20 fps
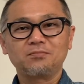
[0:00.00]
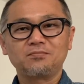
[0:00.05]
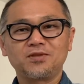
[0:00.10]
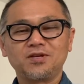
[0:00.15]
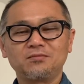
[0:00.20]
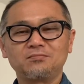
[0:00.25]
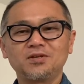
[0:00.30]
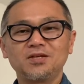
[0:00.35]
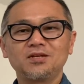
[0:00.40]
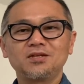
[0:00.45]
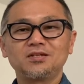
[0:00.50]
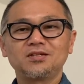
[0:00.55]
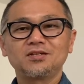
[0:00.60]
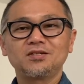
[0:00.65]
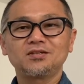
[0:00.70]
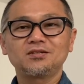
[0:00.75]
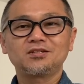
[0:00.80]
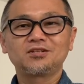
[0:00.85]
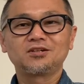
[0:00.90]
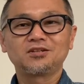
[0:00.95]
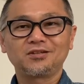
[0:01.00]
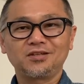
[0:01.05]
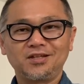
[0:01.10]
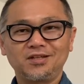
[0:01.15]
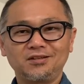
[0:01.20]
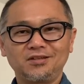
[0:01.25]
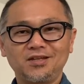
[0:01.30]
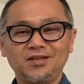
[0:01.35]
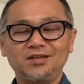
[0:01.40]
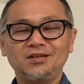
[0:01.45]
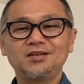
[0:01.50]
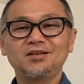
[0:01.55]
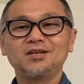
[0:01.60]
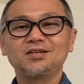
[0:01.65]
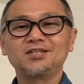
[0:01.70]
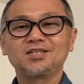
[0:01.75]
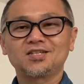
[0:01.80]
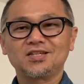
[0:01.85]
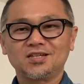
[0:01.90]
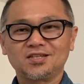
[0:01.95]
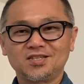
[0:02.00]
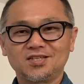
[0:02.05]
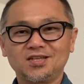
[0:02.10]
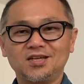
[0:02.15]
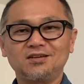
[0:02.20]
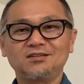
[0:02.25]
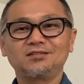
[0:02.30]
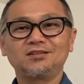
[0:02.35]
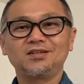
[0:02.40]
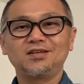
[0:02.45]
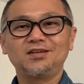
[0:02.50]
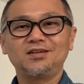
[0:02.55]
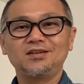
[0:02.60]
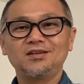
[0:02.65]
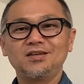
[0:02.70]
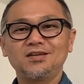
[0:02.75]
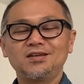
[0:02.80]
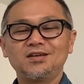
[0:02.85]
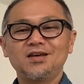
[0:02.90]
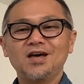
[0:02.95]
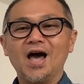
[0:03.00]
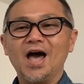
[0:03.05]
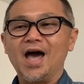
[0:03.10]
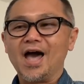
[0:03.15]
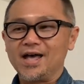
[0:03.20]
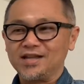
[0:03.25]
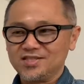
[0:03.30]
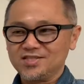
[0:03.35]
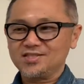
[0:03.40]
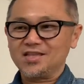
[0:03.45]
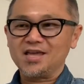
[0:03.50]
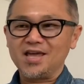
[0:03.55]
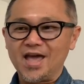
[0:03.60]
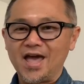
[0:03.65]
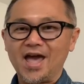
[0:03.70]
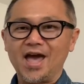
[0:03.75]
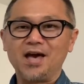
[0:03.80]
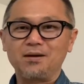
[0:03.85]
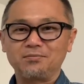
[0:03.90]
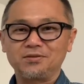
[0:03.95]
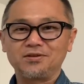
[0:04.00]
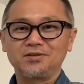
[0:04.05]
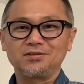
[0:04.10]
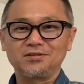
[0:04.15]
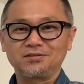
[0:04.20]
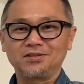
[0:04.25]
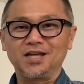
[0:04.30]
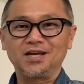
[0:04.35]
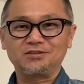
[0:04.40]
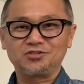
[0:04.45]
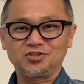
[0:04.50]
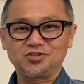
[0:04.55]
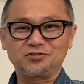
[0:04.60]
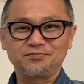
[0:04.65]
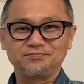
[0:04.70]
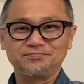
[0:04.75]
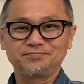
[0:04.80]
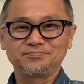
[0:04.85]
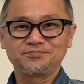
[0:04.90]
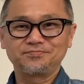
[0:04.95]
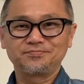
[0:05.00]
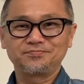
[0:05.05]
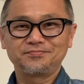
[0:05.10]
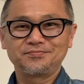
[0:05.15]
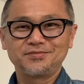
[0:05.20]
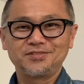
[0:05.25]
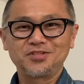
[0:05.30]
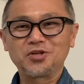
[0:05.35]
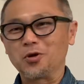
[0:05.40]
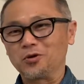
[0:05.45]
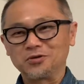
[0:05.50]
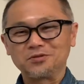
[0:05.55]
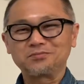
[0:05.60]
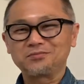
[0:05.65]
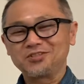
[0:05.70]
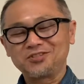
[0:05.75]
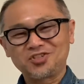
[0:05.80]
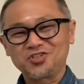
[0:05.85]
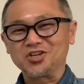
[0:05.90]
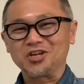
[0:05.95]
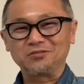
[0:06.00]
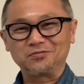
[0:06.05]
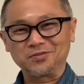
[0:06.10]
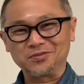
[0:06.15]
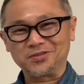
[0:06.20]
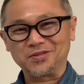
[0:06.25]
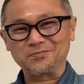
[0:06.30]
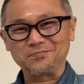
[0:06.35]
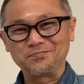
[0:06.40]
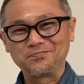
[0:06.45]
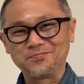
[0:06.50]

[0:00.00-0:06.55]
them clearly and succinctly as they happen in the lecture. Don't shuffle them.